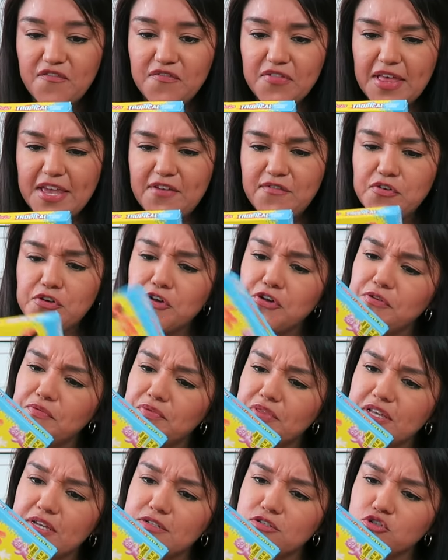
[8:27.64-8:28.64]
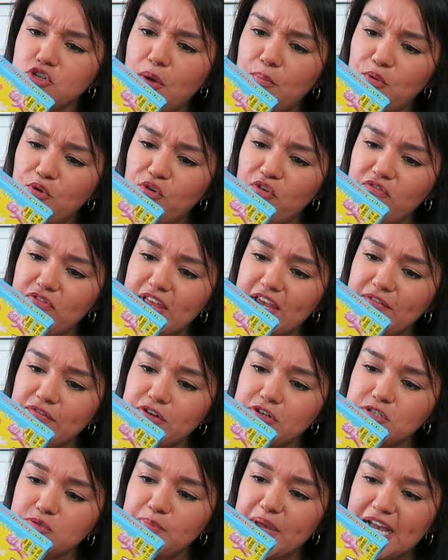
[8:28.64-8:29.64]
flavor, tropical
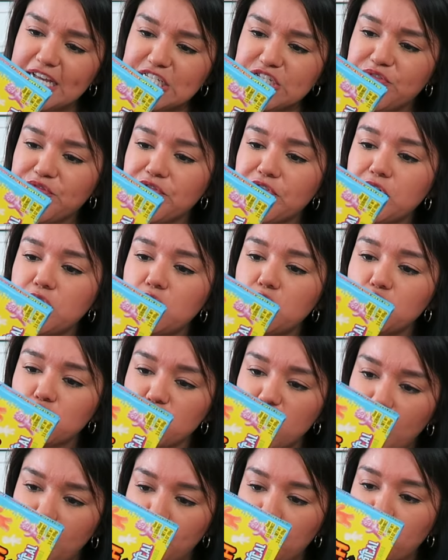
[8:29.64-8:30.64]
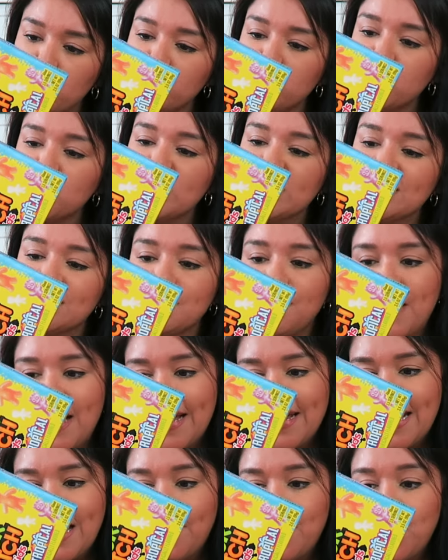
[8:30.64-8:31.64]
flavors, passion fruit, tropical twist,
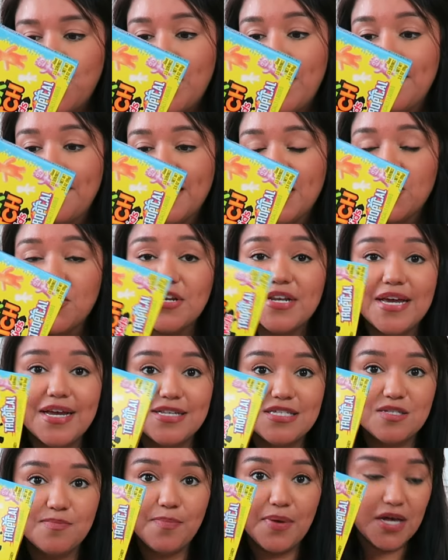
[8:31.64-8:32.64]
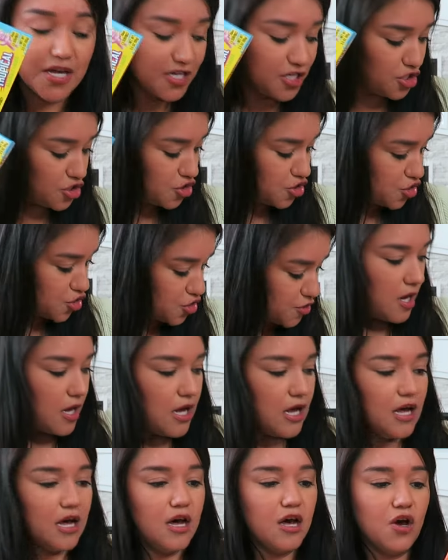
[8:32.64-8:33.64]
pineapple, and paradise punch.
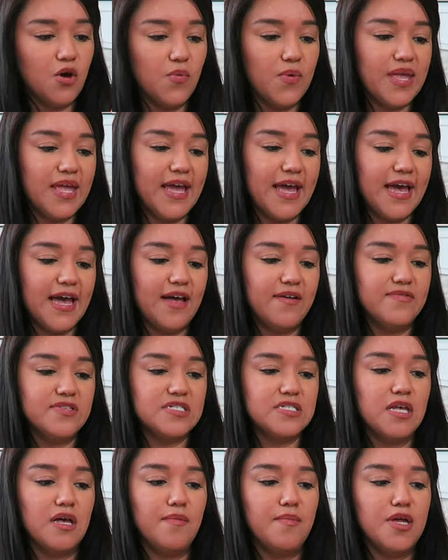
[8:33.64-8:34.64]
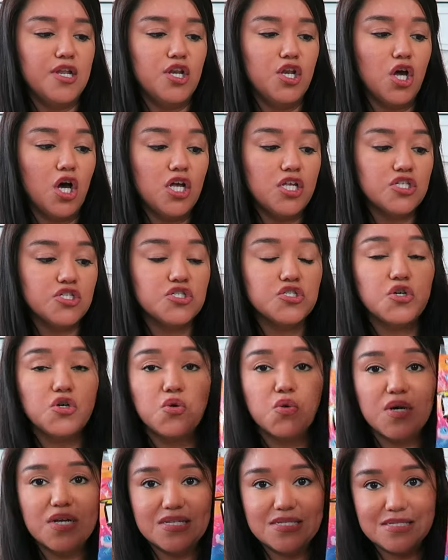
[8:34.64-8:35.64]
Uh, we have some not
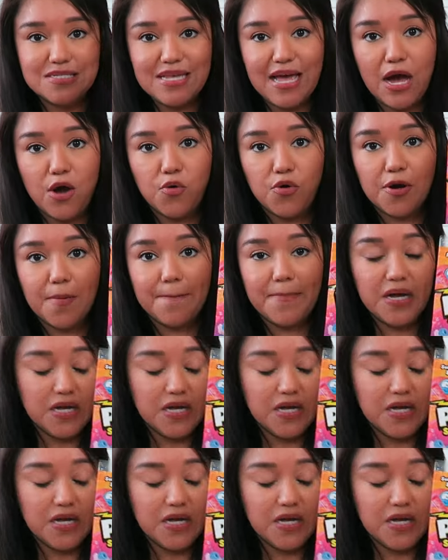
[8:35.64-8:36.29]
so sour